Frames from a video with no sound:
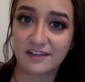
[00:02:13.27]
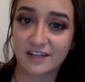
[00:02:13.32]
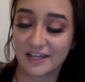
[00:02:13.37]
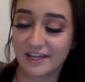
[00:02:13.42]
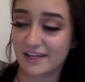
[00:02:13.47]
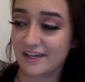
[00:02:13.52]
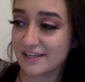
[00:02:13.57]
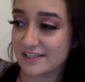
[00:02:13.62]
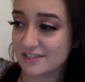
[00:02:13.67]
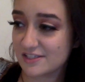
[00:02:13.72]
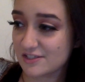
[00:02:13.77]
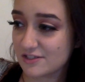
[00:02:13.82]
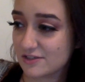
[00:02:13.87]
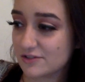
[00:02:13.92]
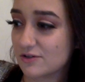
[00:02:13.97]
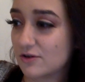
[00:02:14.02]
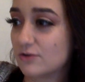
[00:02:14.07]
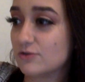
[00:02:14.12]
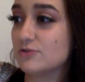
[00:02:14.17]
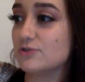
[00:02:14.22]
Like it's
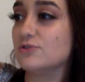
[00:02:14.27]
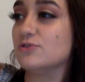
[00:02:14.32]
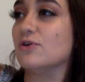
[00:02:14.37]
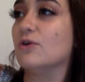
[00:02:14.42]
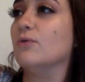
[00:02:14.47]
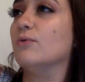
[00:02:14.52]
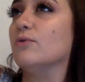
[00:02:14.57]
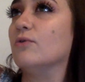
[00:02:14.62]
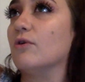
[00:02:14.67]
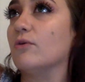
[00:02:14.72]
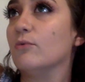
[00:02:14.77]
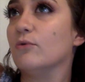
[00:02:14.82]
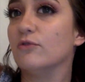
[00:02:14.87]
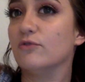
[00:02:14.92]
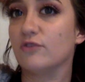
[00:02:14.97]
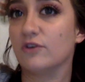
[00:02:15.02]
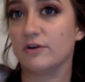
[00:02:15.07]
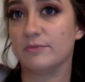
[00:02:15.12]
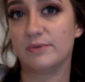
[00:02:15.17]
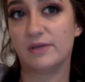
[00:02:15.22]
so normal
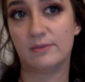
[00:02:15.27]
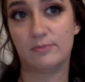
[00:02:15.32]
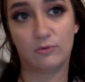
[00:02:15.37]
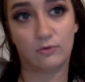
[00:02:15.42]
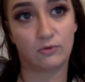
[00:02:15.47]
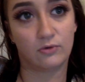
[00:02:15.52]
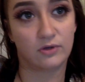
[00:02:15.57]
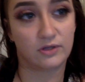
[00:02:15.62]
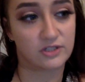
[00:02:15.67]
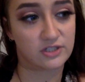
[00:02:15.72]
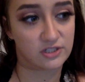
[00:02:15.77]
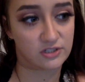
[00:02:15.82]
for people